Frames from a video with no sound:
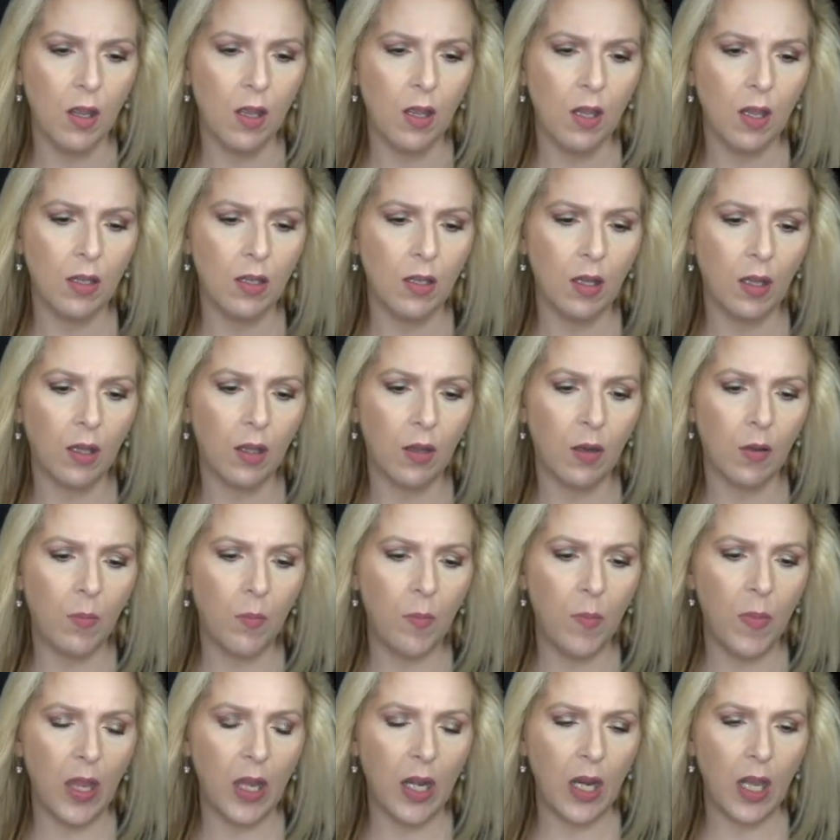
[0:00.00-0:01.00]
is a little
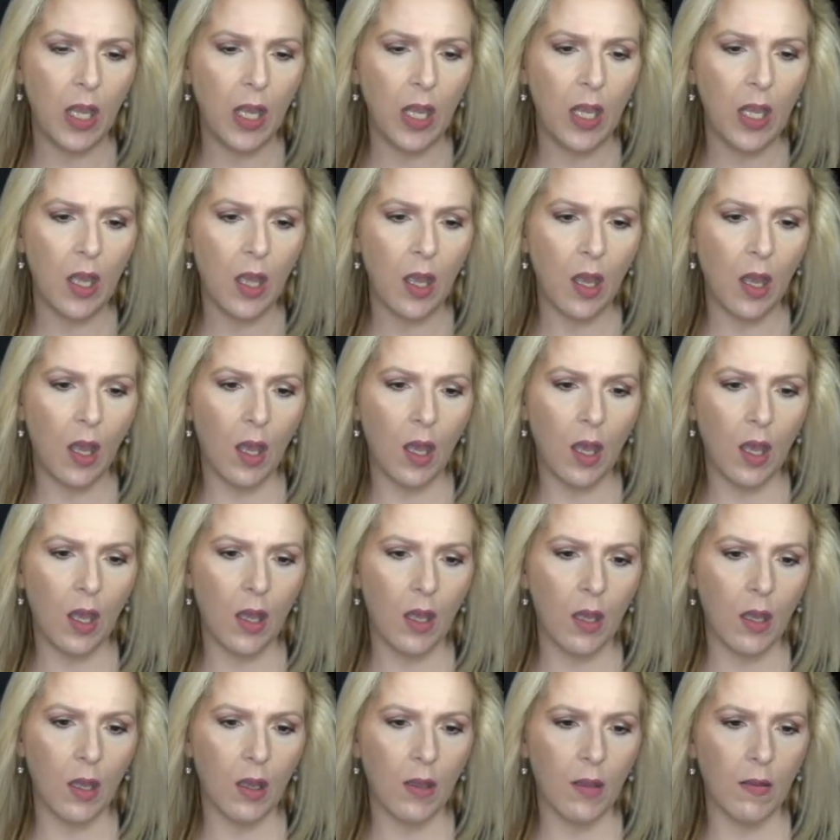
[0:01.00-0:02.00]
mini
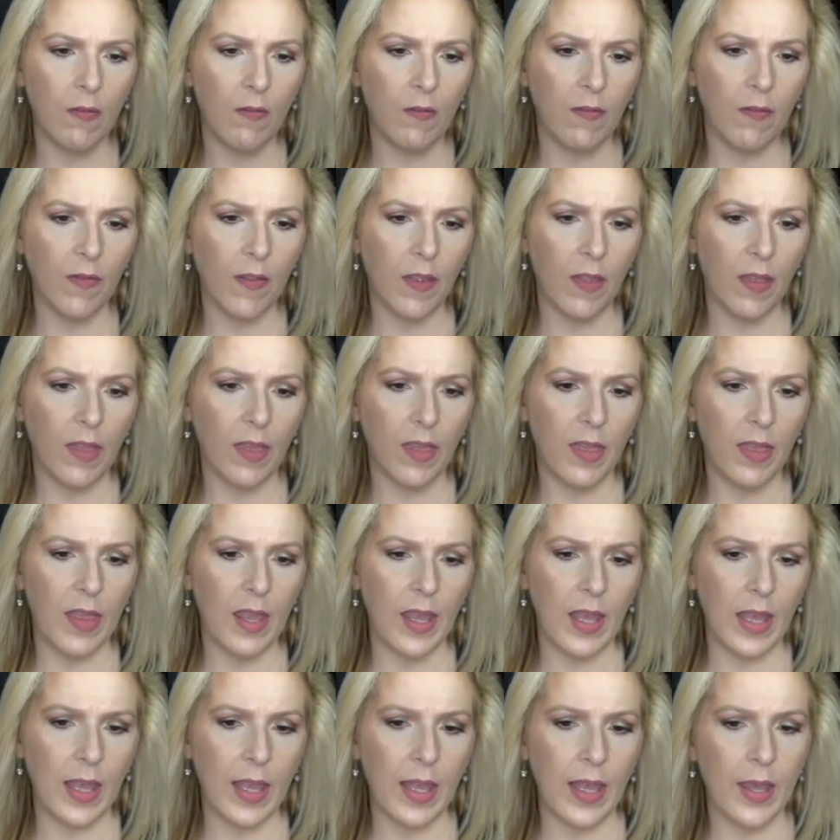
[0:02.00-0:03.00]
of
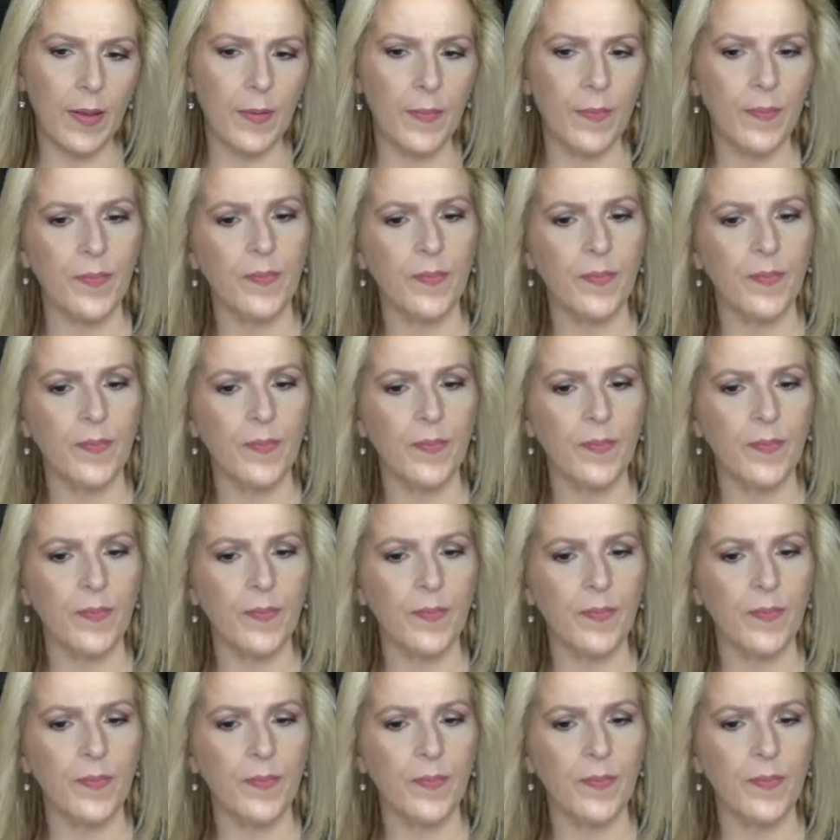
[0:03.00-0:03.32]
the